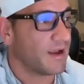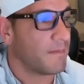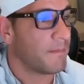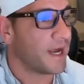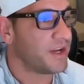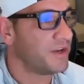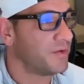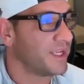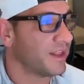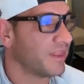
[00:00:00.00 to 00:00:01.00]
by
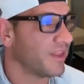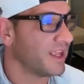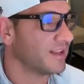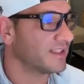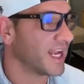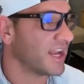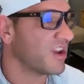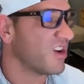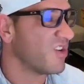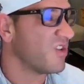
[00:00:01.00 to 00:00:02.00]
doing things that I
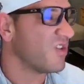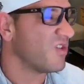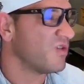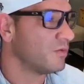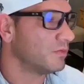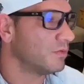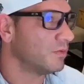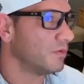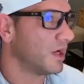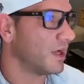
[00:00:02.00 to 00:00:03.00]
know
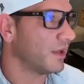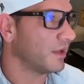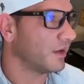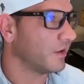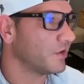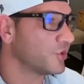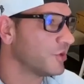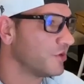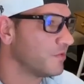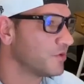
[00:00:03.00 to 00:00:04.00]

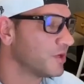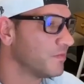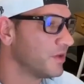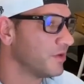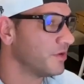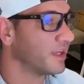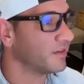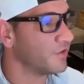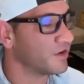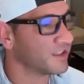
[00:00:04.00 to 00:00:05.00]
shouldn't be doing, and
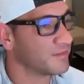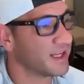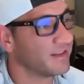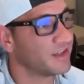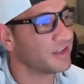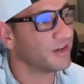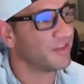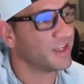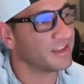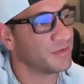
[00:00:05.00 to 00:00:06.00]
focusing my attention on
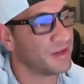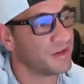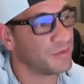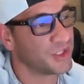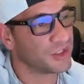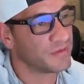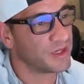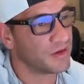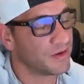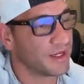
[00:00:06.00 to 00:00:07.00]
things that we should be
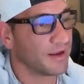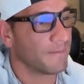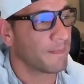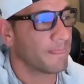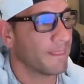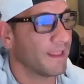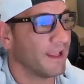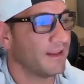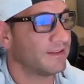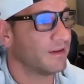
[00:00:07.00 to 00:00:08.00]
doing.
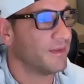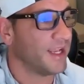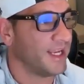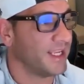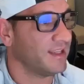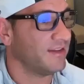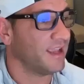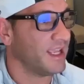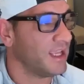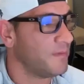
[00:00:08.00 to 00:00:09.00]
And so I'm heading into
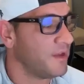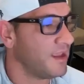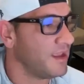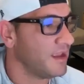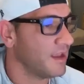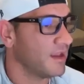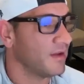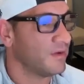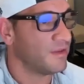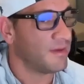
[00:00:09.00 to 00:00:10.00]
AEP
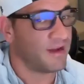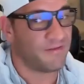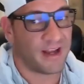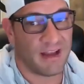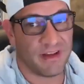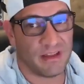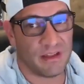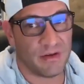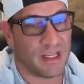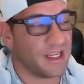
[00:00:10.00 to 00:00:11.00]
with about 5
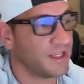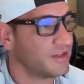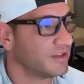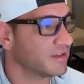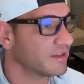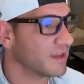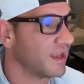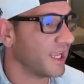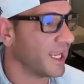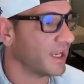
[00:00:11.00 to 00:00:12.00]
LOA agents,
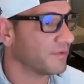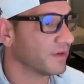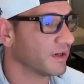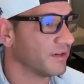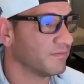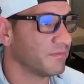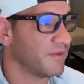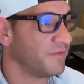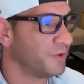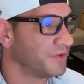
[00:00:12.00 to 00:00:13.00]
and we're going to be
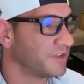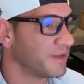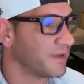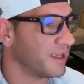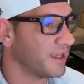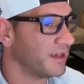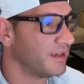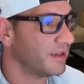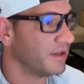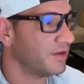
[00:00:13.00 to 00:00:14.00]
full steam ahead
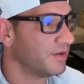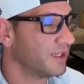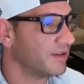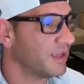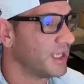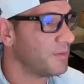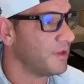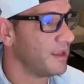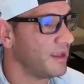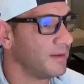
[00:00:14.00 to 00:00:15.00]
going into
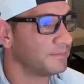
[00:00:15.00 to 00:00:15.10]
AEP.